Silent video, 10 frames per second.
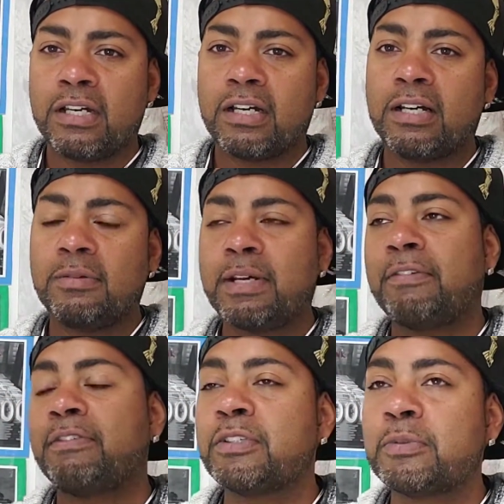
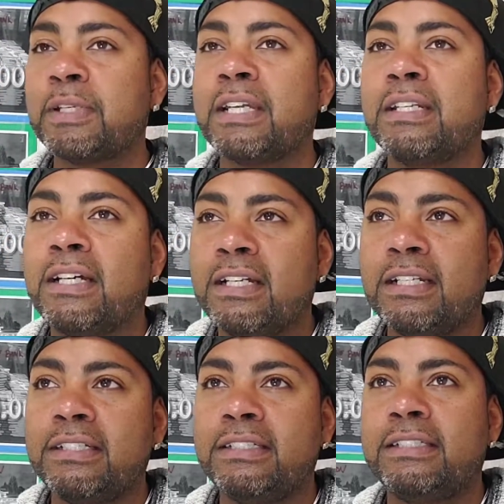After this weekend,
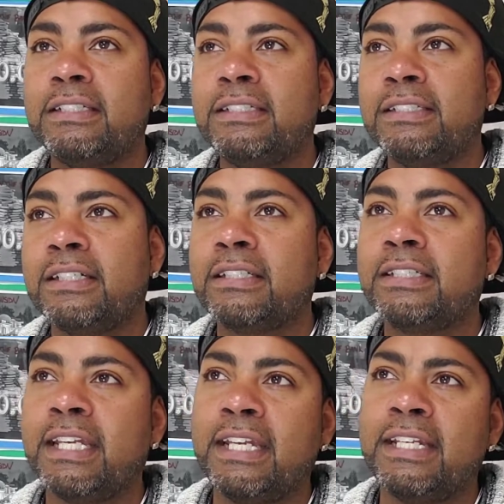I did not
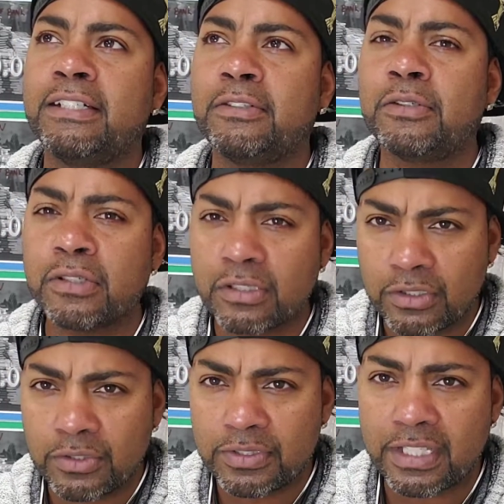gain or
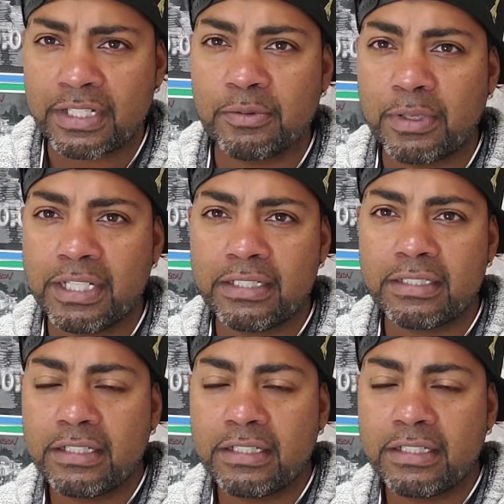lose any weight,